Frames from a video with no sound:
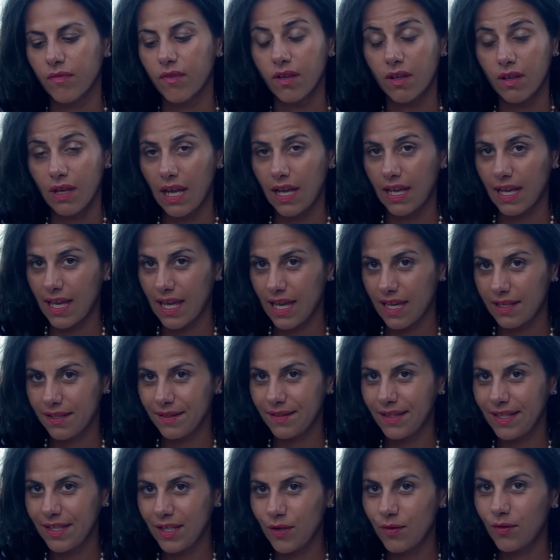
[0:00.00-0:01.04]
Again,
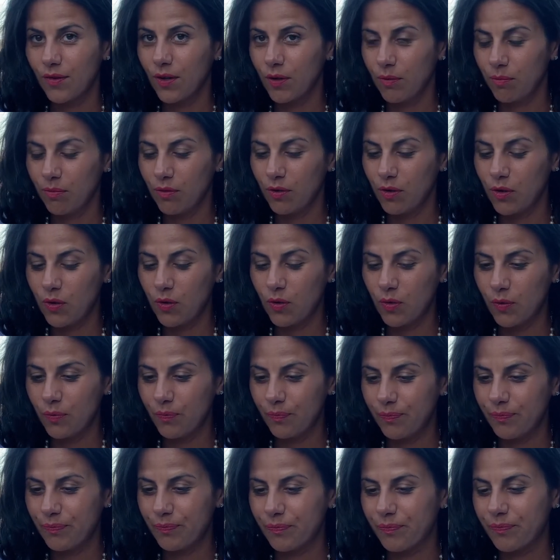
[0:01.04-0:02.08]
Leo could be you.
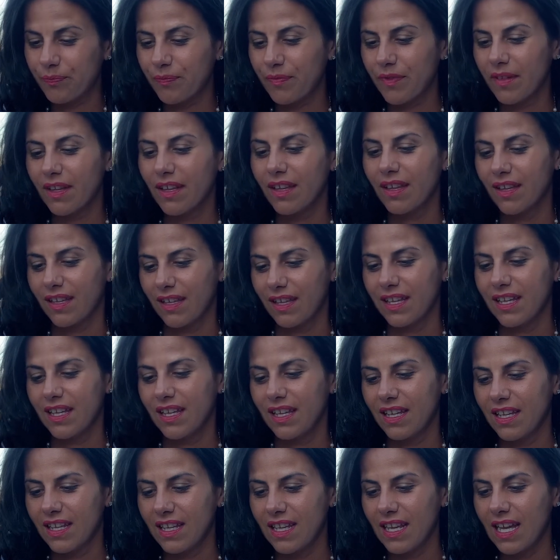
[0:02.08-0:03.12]

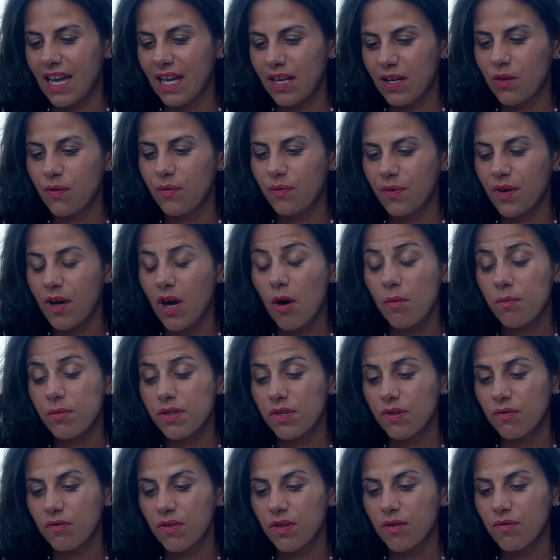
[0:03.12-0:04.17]
Nine of Cups
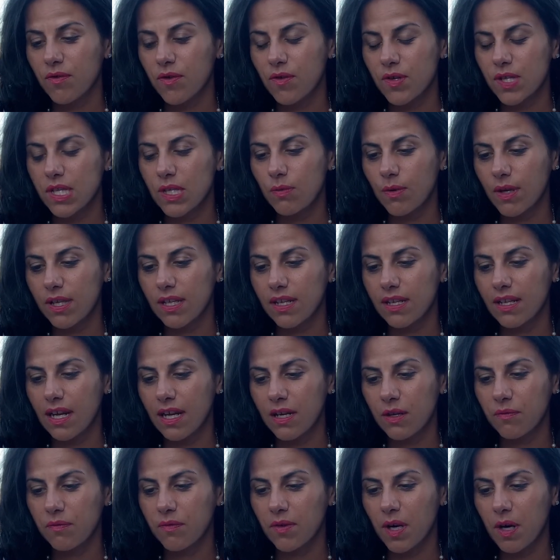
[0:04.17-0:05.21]
in reverse. Why the Nine
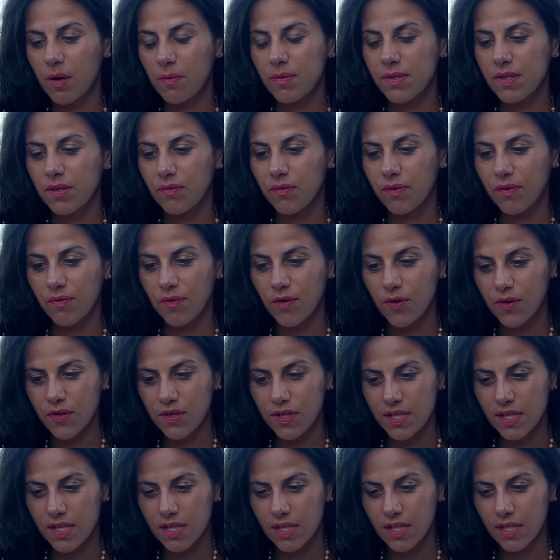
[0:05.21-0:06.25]
of Cups in
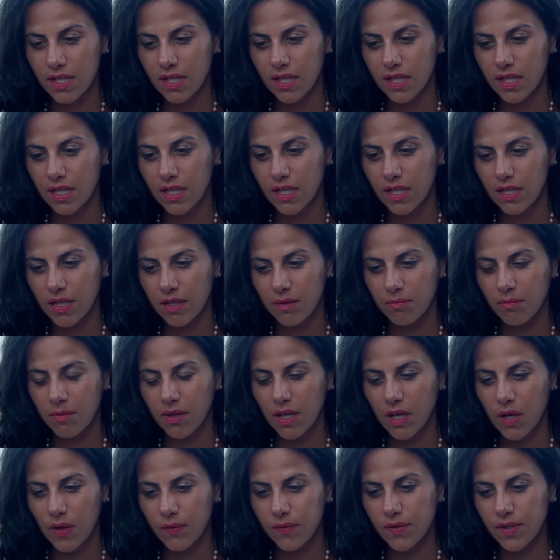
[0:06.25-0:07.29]
reverse, my
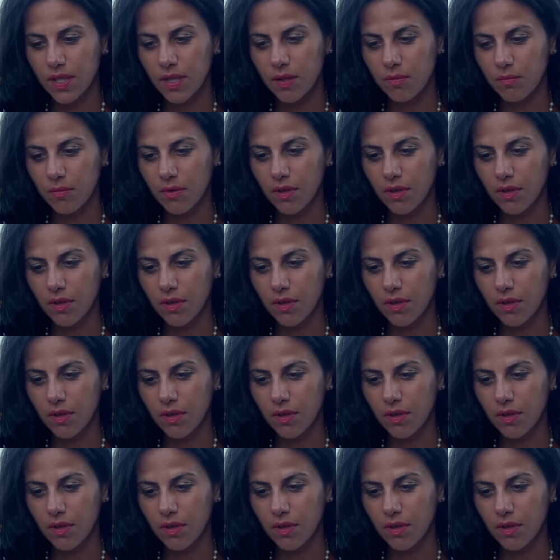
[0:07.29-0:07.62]
love team?